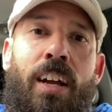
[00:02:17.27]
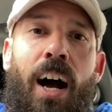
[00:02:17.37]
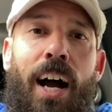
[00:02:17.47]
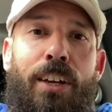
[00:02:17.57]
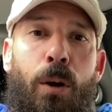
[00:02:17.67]

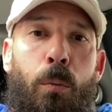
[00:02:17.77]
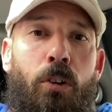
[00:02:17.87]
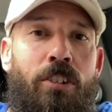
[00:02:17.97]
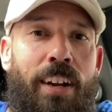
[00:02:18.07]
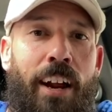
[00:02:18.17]
I know
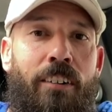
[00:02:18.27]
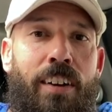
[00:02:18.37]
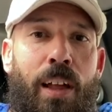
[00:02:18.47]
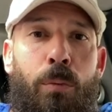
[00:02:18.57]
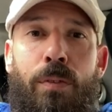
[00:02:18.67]
we're in an area
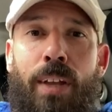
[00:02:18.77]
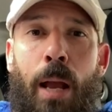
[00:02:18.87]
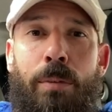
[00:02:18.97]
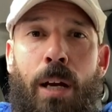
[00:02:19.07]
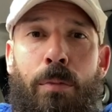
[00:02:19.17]
that we've
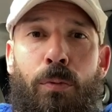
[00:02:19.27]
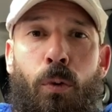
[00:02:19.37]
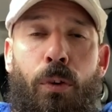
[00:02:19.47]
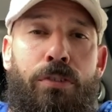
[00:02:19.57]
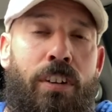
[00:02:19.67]
camped at
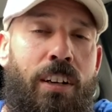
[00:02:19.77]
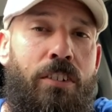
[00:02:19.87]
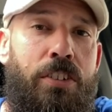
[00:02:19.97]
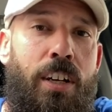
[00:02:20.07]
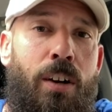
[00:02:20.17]
before 3
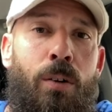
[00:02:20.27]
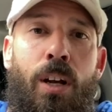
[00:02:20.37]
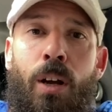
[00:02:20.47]
years ago.